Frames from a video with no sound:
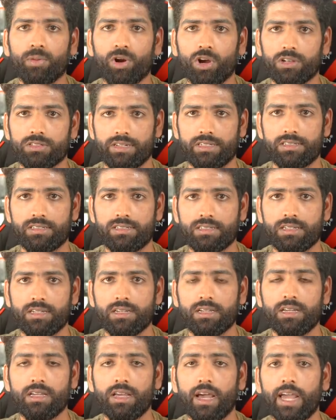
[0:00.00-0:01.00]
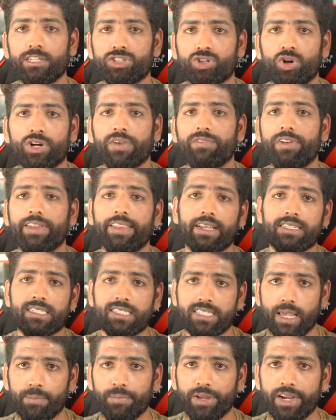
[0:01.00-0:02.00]
process. I shot everything
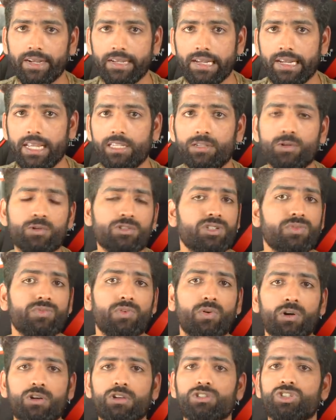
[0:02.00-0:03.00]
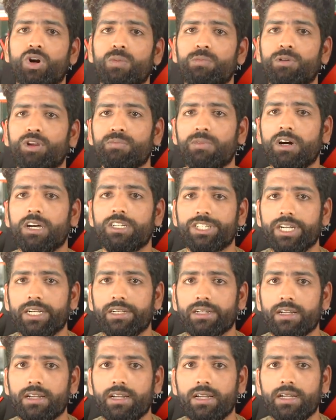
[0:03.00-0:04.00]
separately, used Photoshop to merge
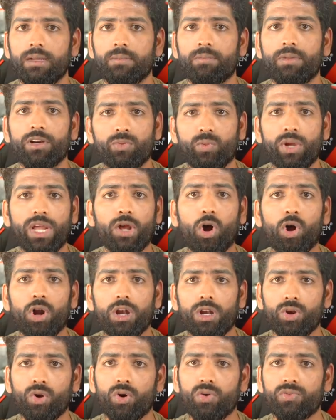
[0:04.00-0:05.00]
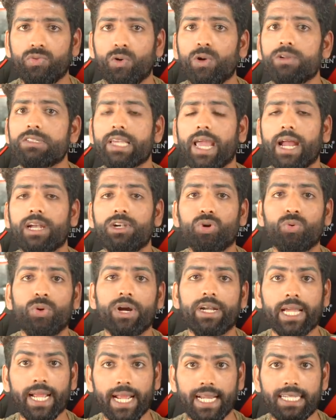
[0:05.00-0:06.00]
it, but we all know phones can do
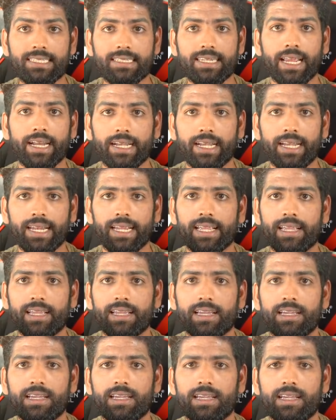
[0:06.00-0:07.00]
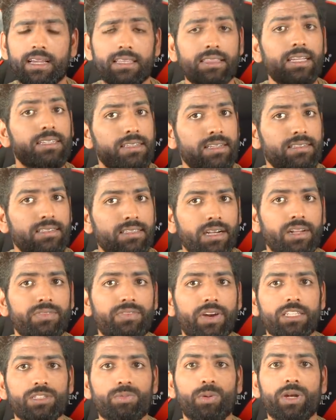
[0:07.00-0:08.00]
it instantly. This is the
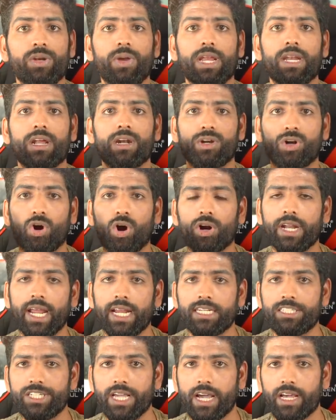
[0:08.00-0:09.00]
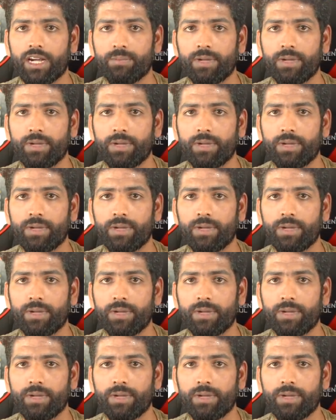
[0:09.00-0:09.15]
difference between a non-H D R